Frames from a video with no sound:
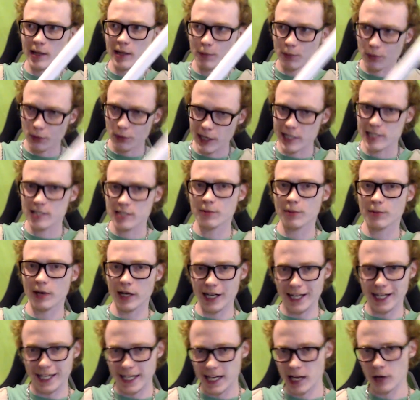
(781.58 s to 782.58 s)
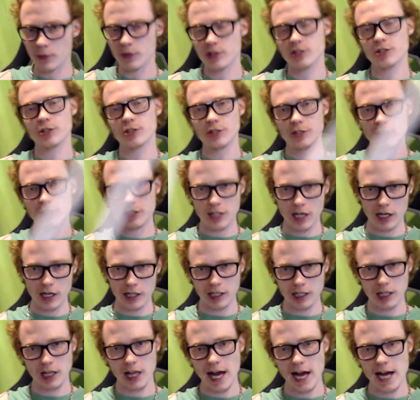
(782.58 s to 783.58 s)
and then press the button again once you're
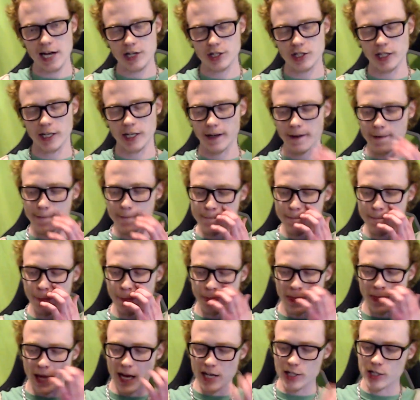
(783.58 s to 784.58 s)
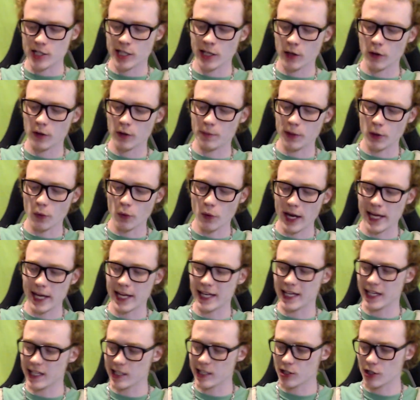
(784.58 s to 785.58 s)
done clashing. I just think it would be way
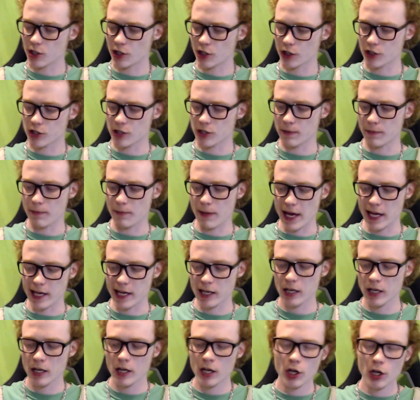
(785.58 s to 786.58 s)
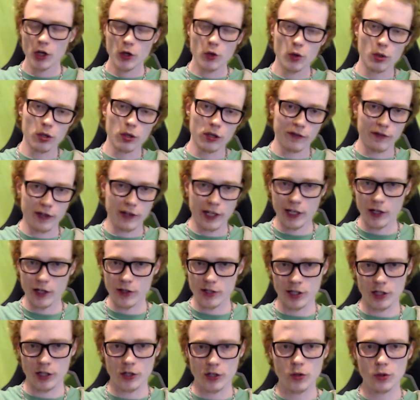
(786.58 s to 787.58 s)
easier to make cooler
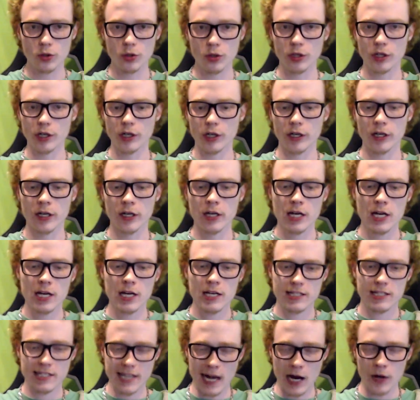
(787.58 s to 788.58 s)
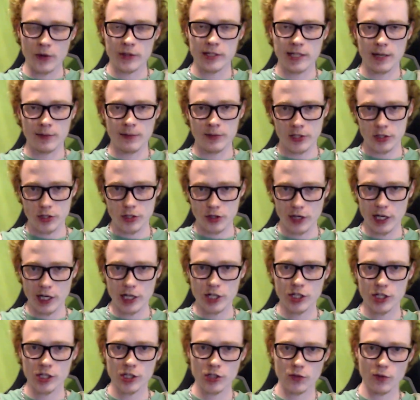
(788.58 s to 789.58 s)
videos and cooler sound
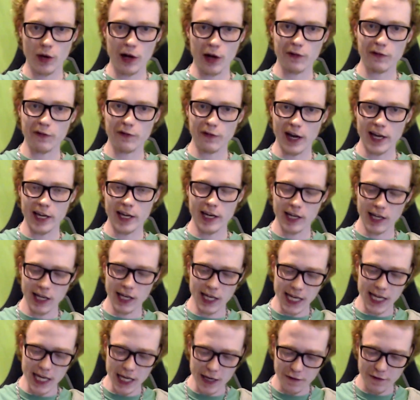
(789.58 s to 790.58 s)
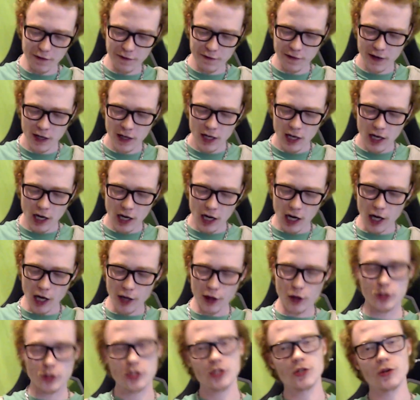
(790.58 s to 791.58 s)
demonstrations while fighting if
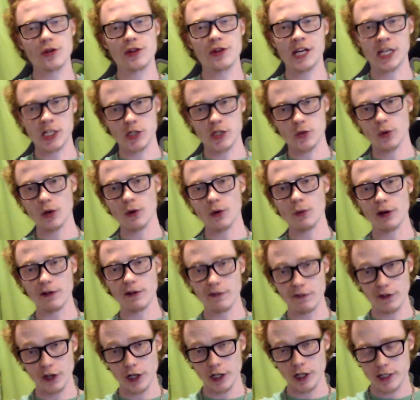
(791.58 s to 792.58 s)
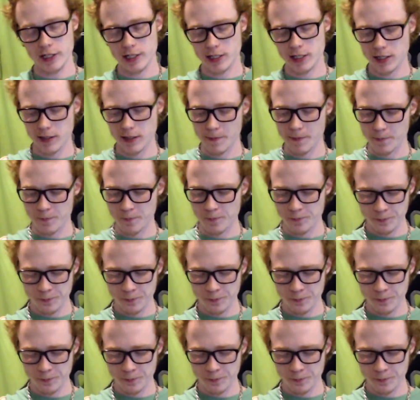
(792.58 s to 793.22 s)
those two things were reversed.